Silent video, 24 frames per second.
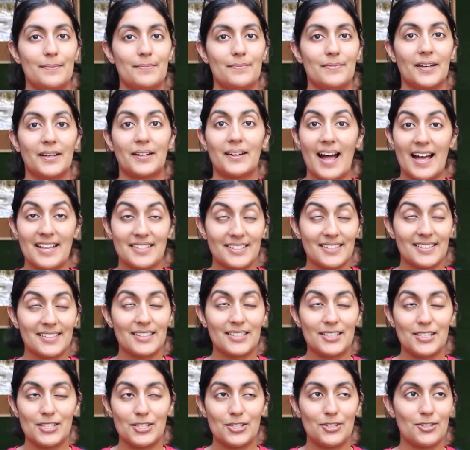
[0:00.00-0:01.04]
The classes and
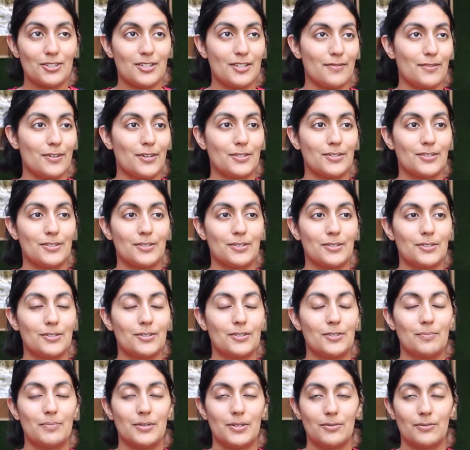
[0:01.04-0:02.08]
the teachers have
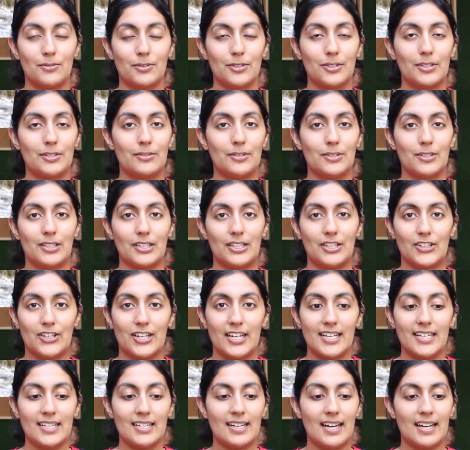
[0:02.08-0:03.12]
also been really, really
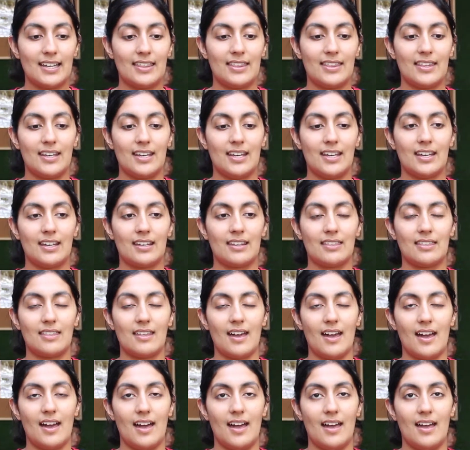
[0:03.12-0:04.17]
great. I think
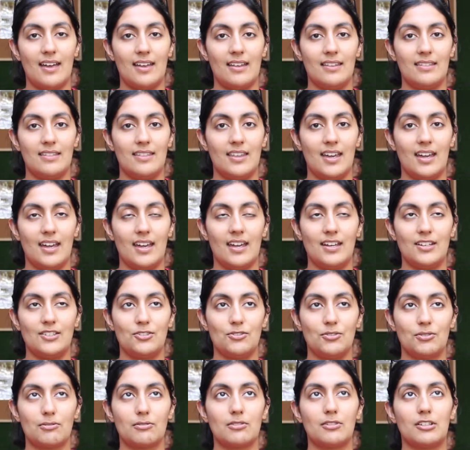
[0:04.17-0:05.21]
that they
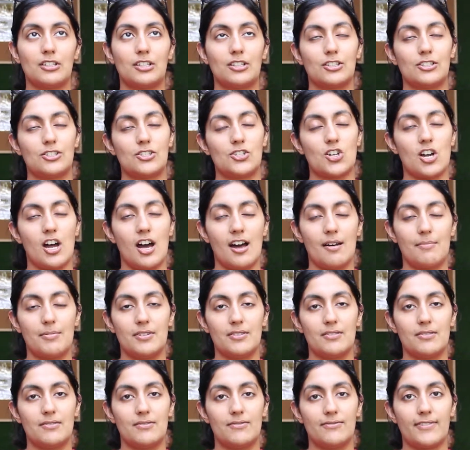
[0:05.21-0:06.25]
do a really good job
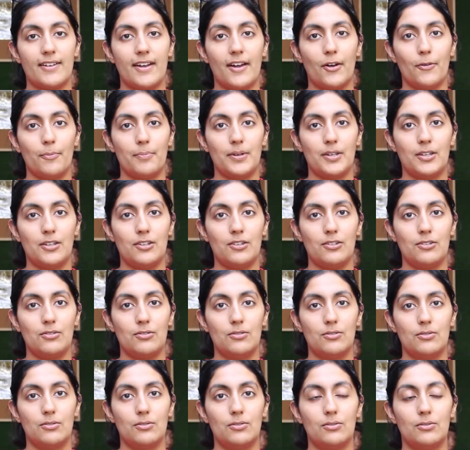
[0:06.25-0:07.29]
of helping
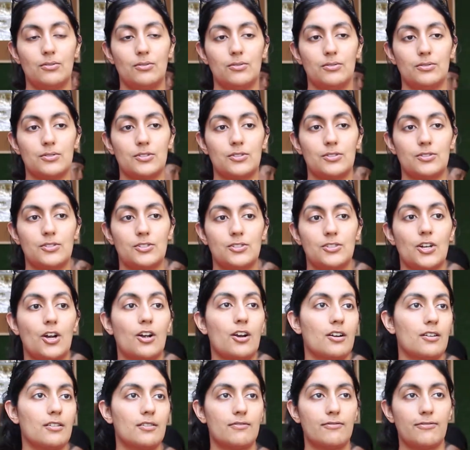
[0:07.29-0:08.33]
you
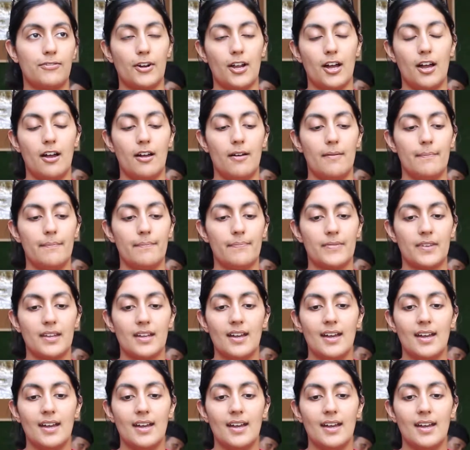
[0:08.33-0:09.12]
start from